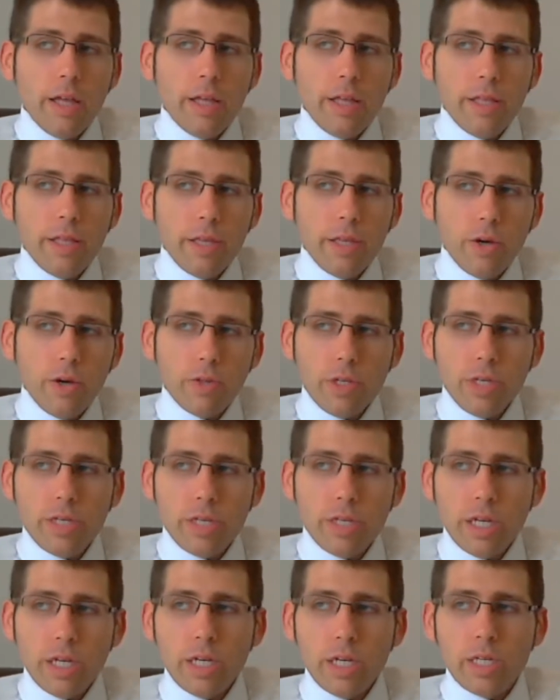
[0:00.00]
The only
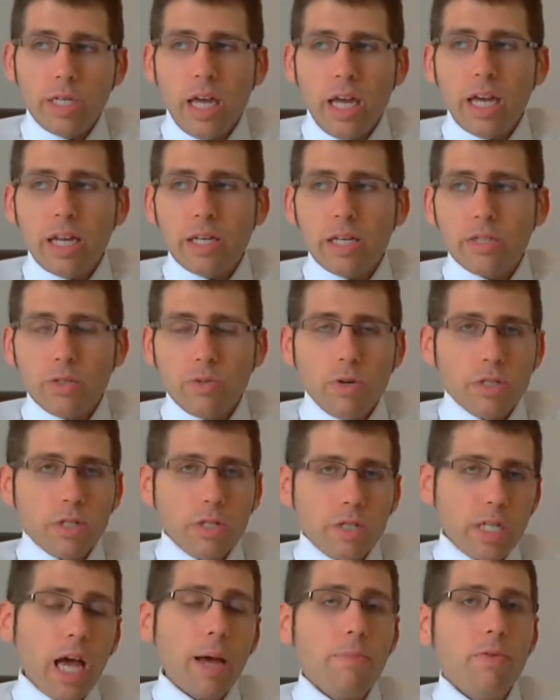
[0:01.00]
thing that is going to
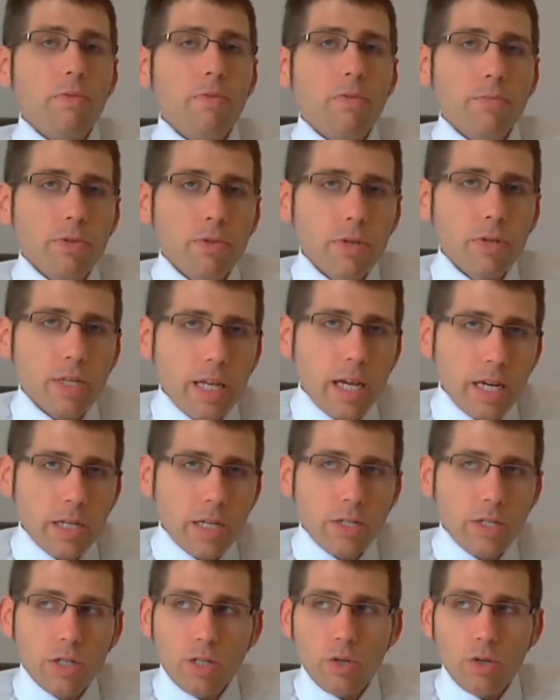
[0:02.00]
stop you from doing that
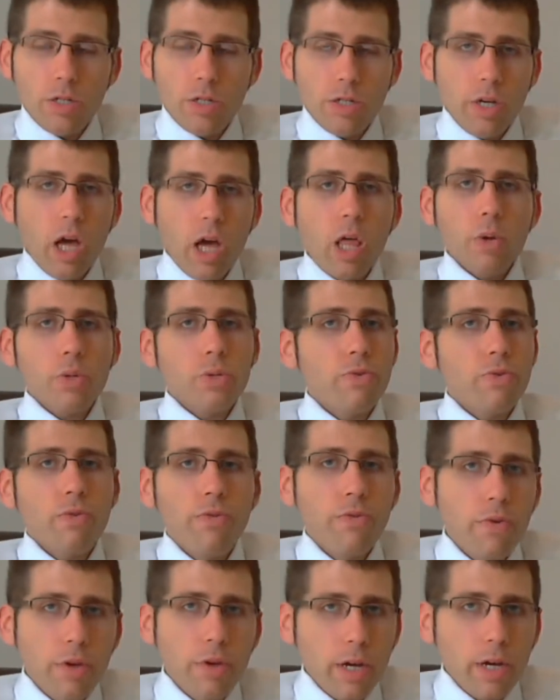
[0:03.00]
is your tolerance for
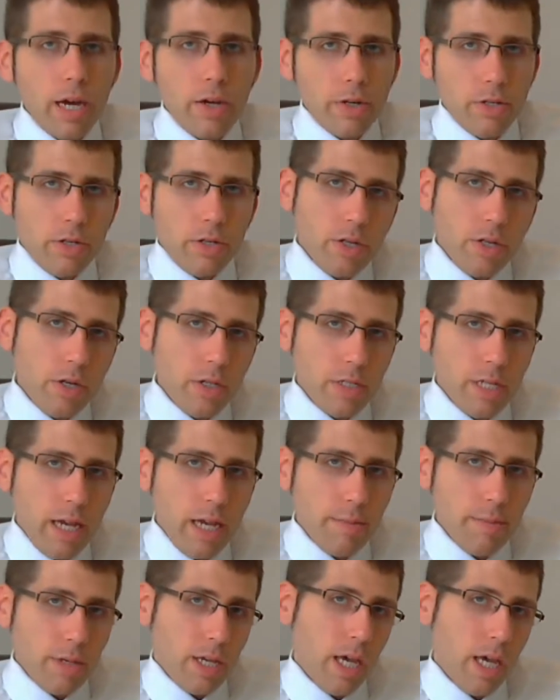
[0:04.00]
filling out insurance
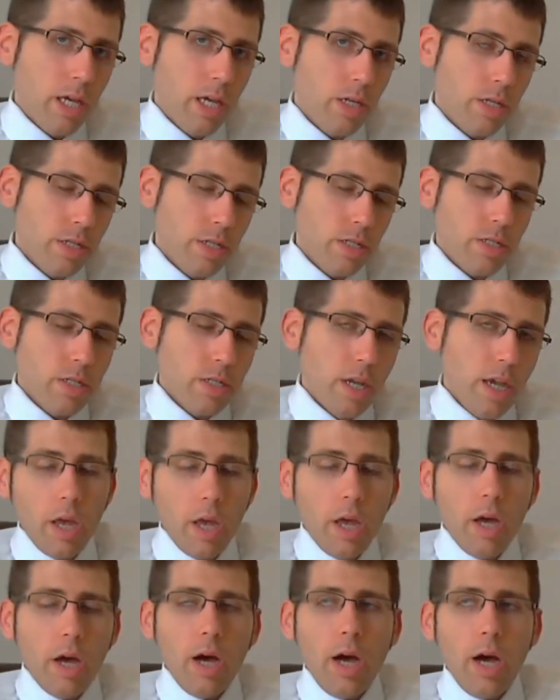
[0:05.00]
applications.
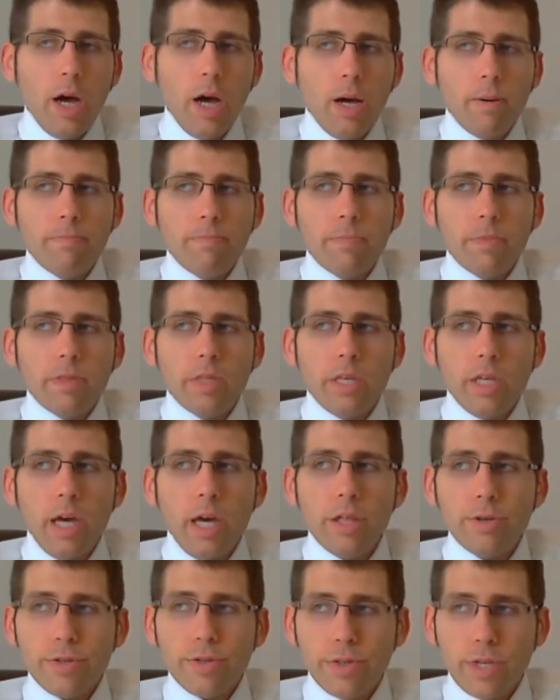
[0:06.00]
The
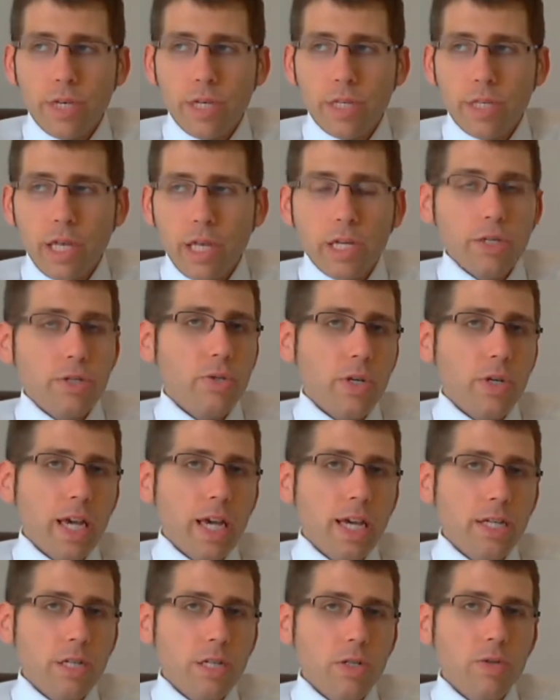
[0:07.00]
other thing that you
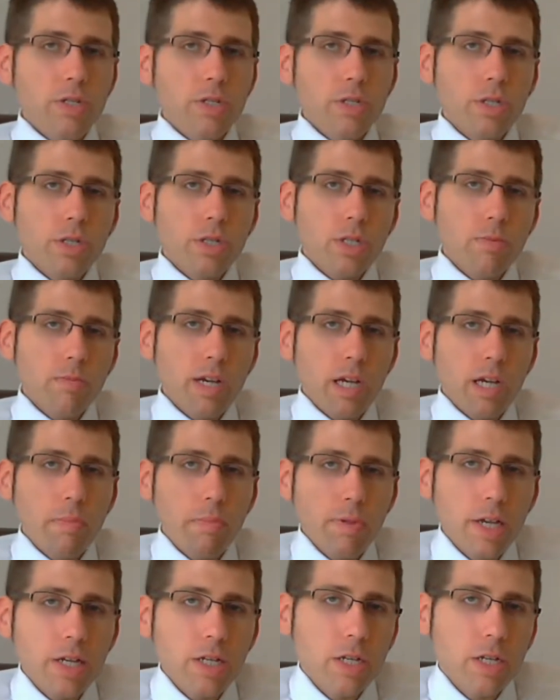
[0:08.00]
can do is look to make a
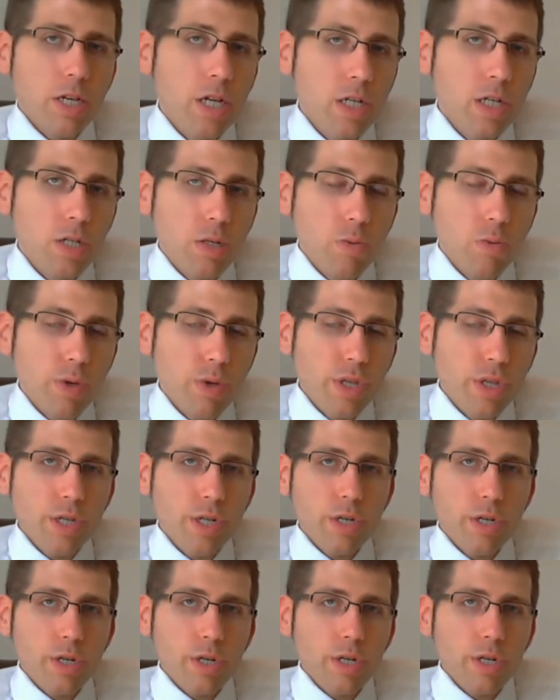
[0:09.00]
plan change within
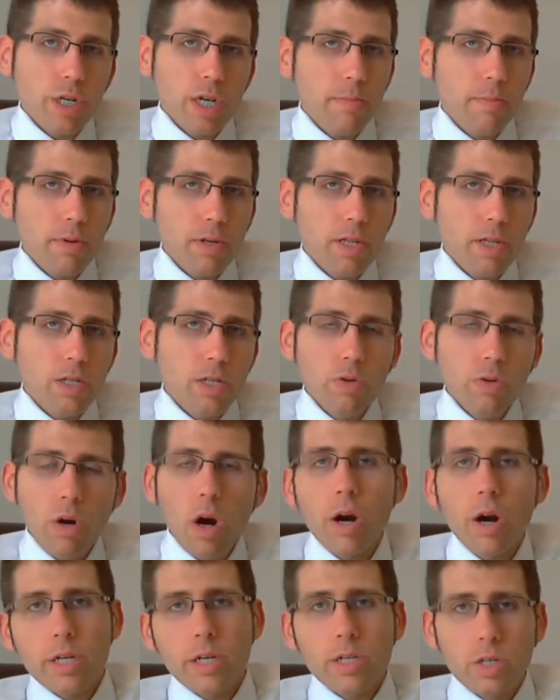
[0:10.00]
the current company that you're
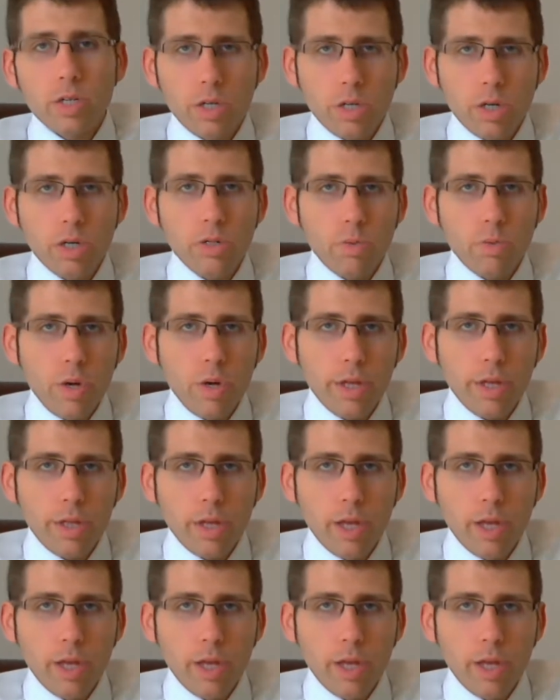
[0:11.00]
already insured with.